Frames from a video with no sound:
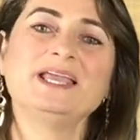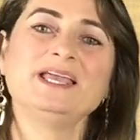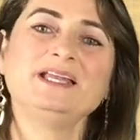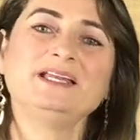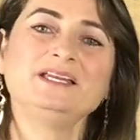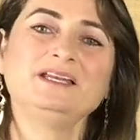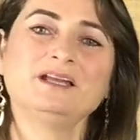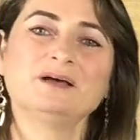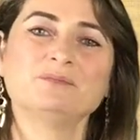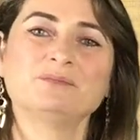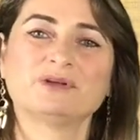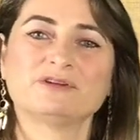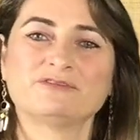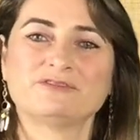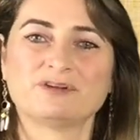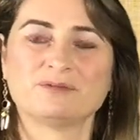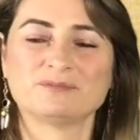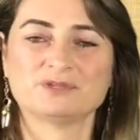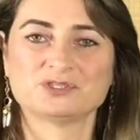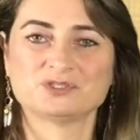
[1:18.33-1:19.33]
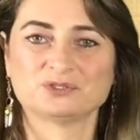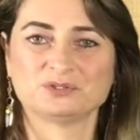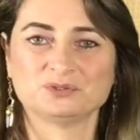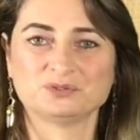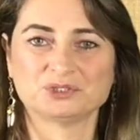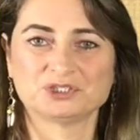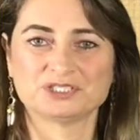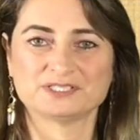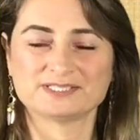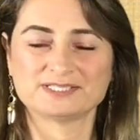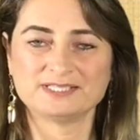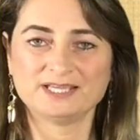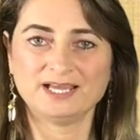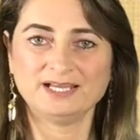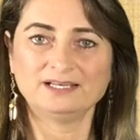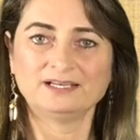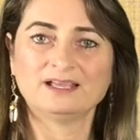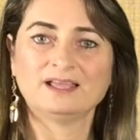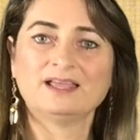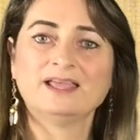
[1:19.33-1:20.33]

any number from the solution set